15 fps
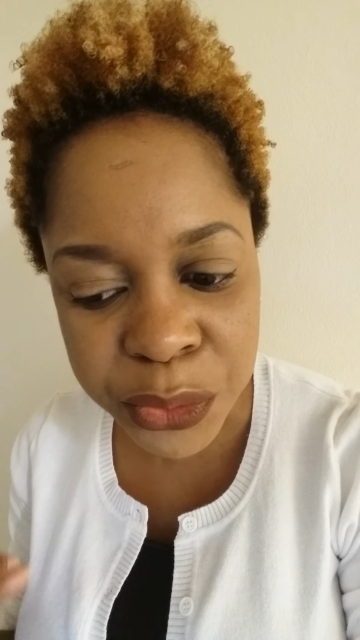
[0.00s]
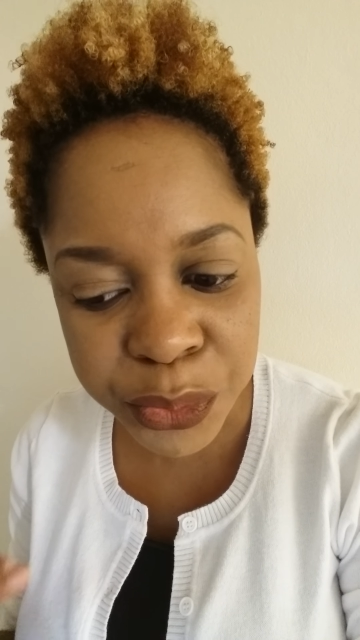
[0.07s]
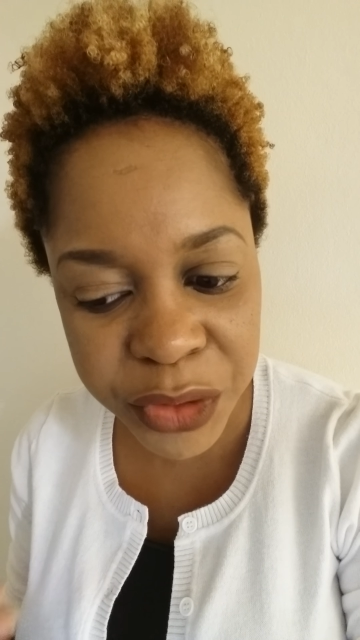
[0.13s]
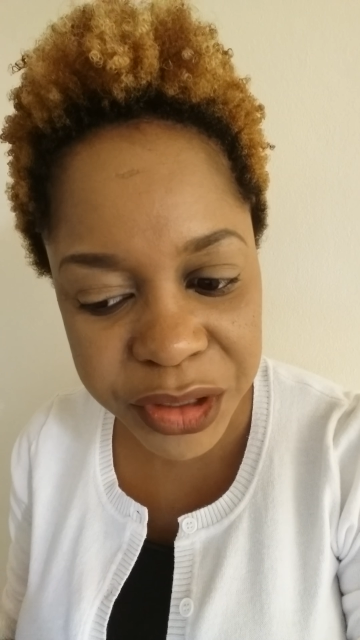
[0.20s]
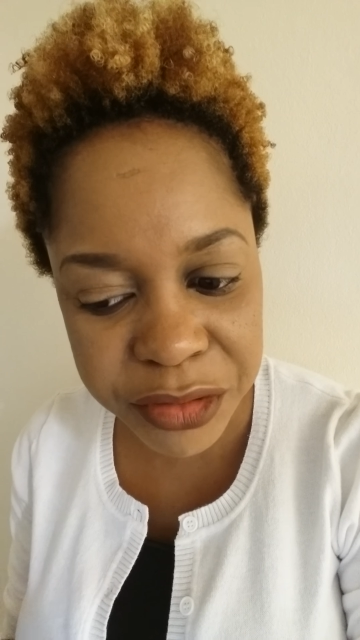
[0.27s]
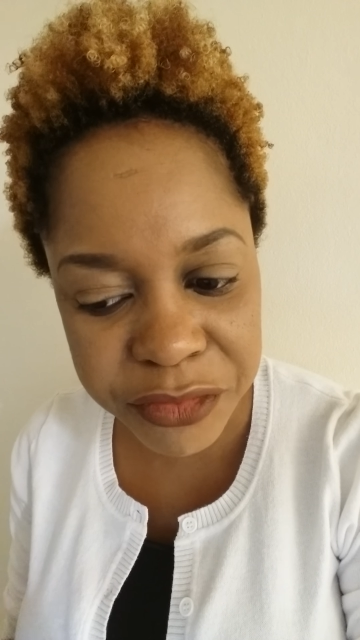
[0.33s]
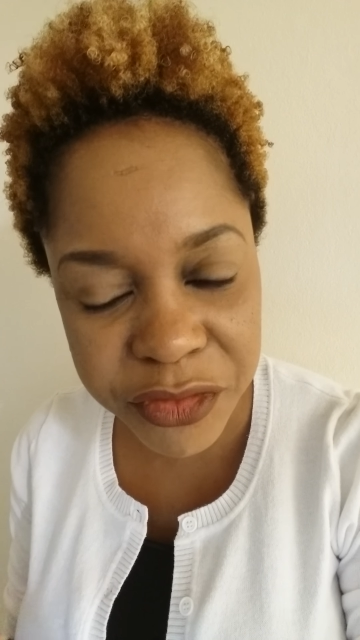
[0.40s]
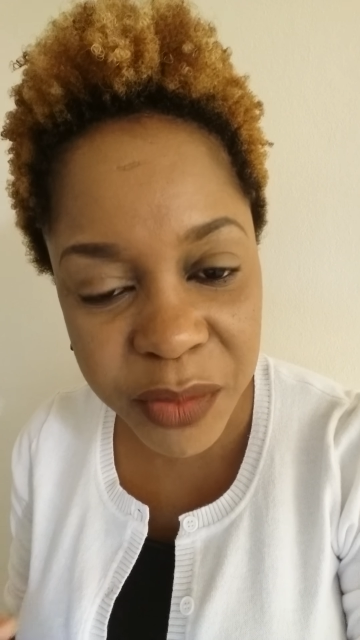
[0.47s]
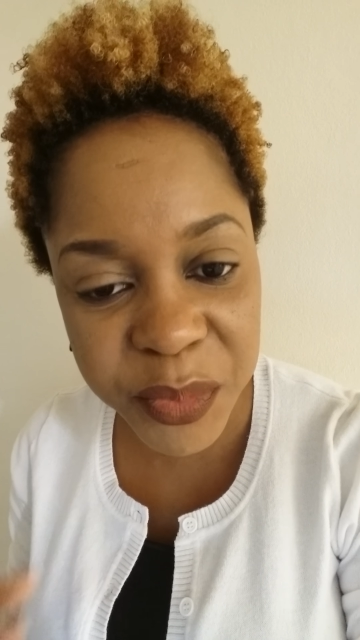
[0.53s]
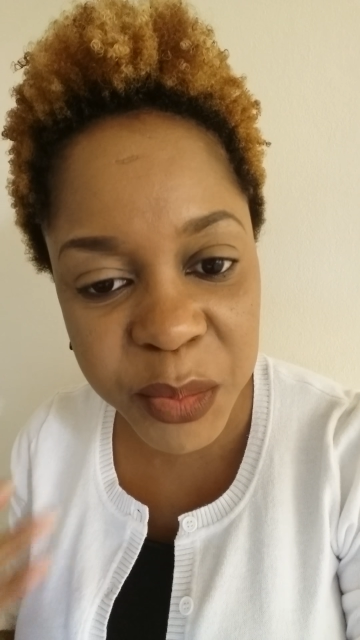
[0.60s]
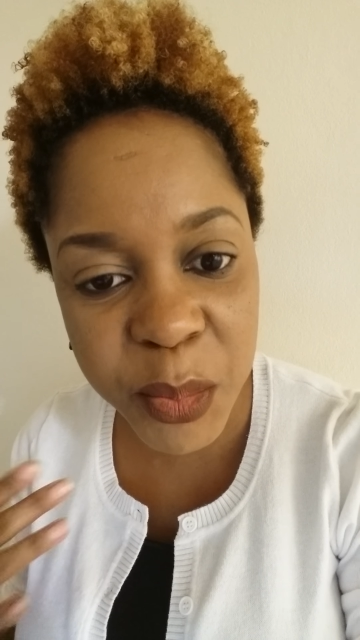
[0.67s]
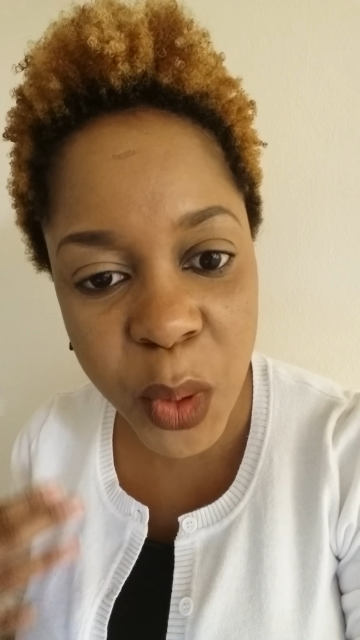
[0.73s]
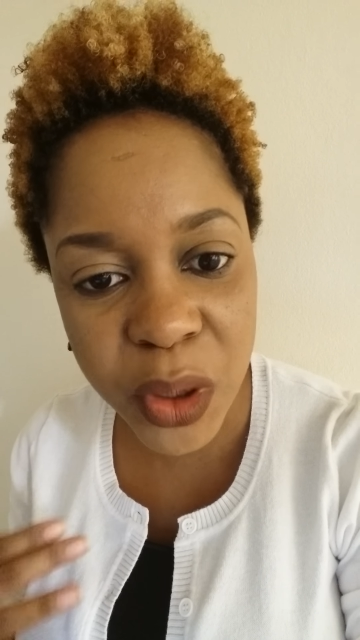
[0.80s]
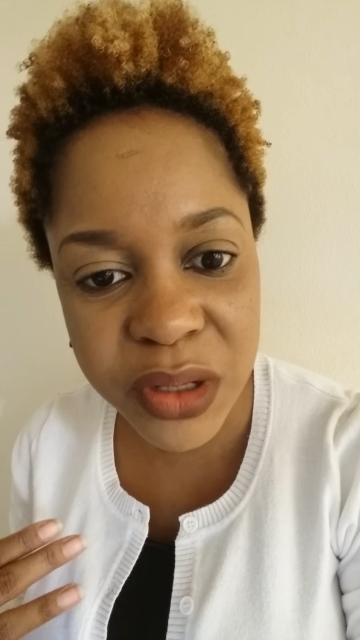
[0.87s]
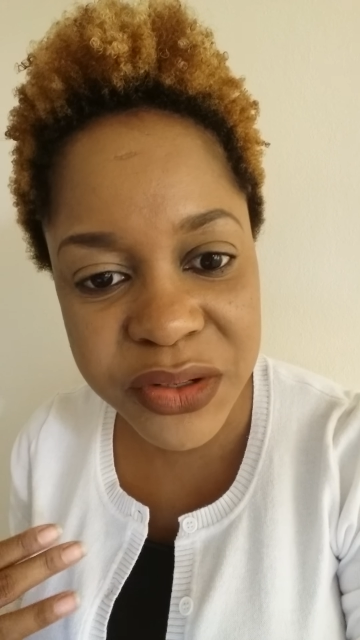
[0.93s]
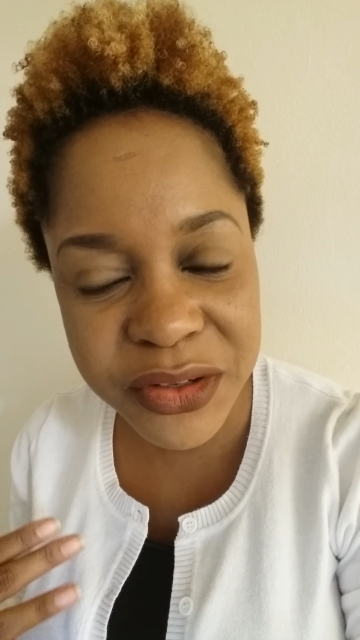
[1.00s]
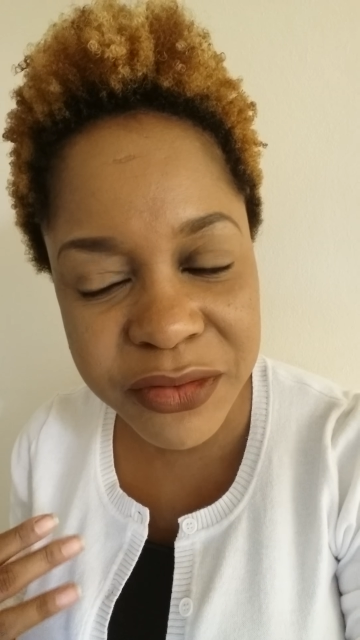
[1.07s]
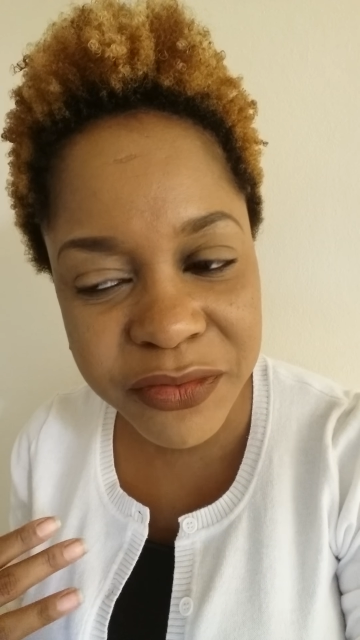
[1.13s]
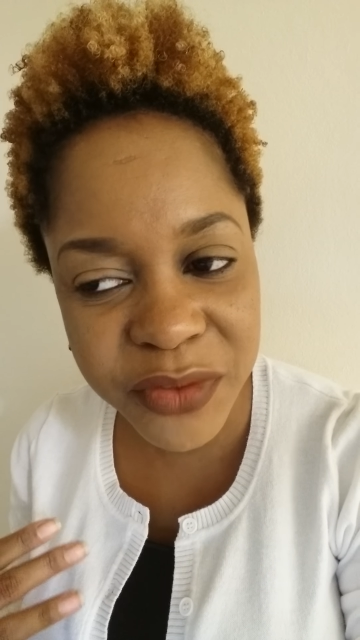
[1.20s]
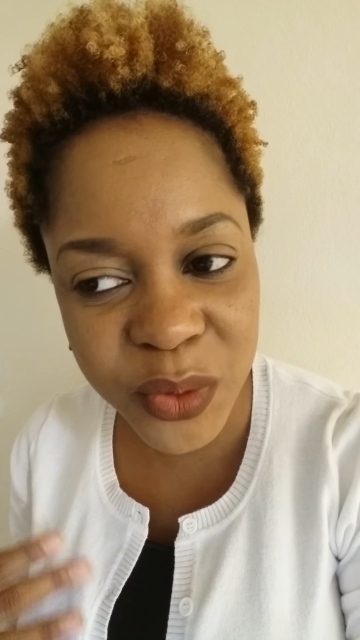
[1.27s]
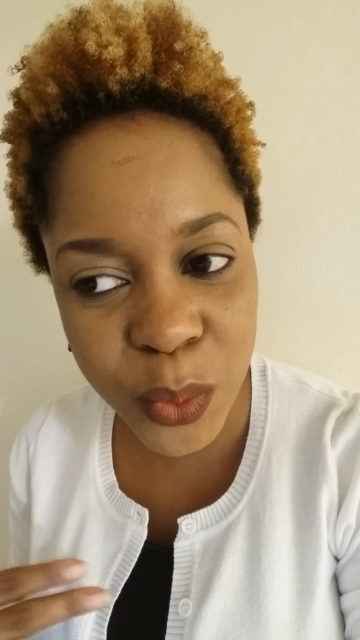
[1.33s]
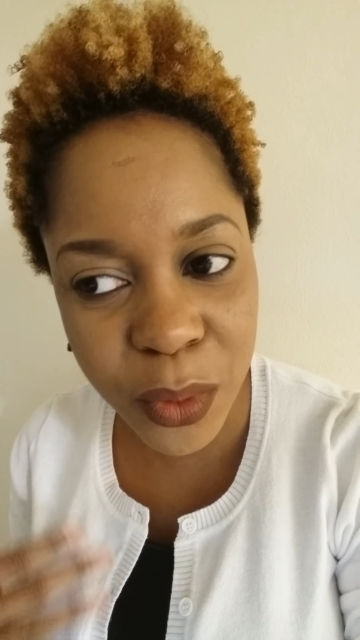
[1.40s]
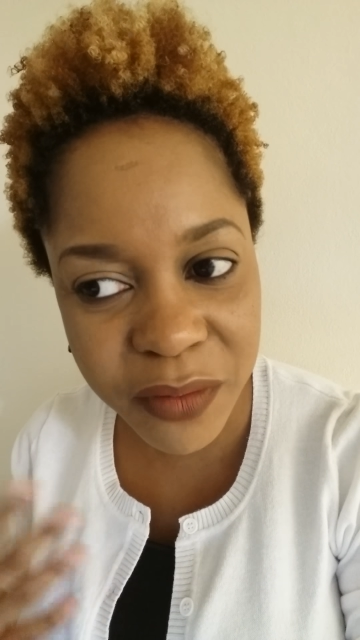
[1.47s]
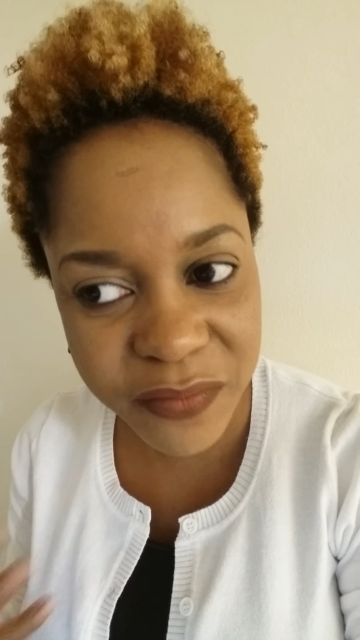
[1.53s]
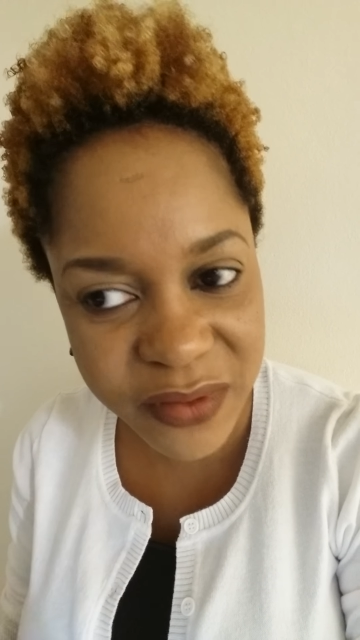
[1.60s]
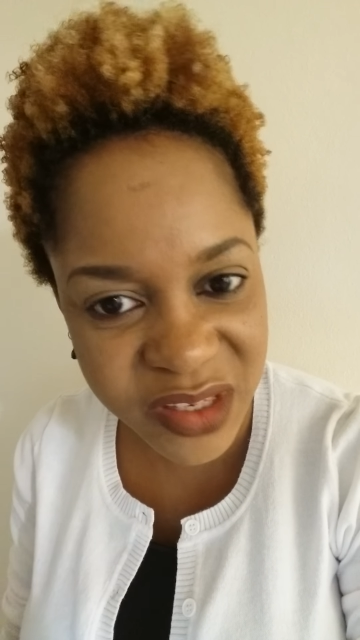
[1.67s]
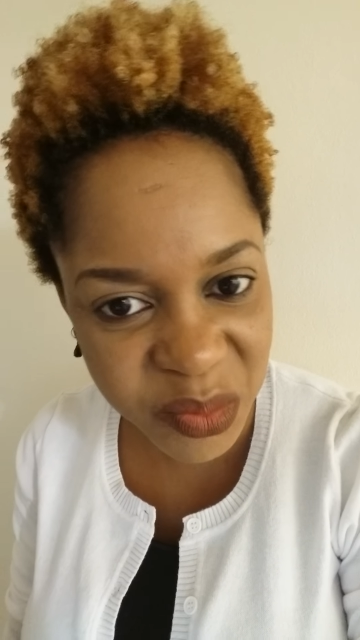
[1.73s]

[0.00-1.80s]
written from the point of view of the